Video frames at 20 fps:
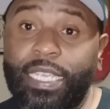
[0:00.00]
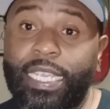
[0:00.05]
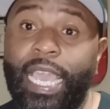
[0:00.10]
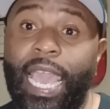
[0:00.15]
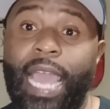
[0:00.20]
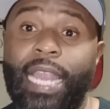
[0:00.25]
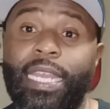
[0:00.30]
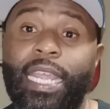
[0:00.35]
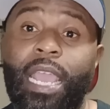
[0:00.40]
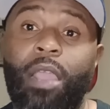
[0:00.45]

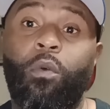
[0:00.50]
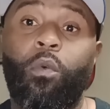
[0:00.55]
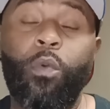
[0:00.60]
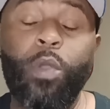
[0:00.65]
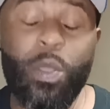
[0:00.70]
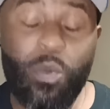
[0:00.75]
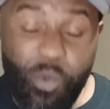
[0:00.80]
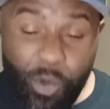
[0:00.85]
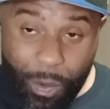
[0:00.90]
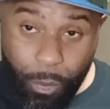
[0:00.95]
goddamn,
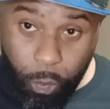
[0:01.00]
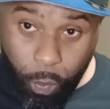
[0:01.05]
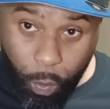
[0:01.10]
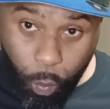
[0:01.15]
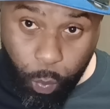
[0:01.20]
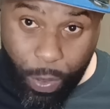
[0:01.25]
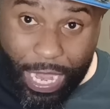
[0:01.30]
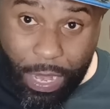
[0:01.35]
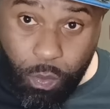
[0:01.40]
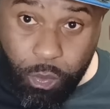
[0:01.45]
when
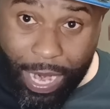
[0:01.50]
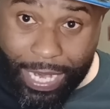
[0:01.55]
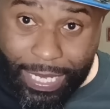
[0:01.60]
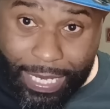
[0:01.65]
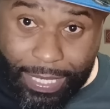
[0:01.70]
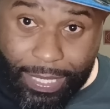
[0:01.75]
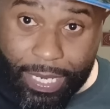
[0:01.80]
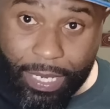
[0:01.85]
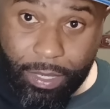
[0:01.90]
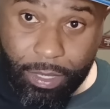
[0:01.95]
we went
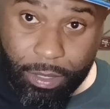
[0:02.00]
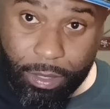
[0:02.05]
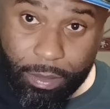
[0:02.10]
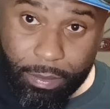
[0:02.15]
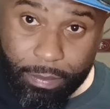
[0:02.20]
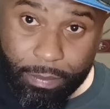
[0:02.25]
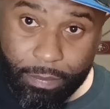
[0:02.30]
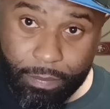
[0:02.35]
to dinner,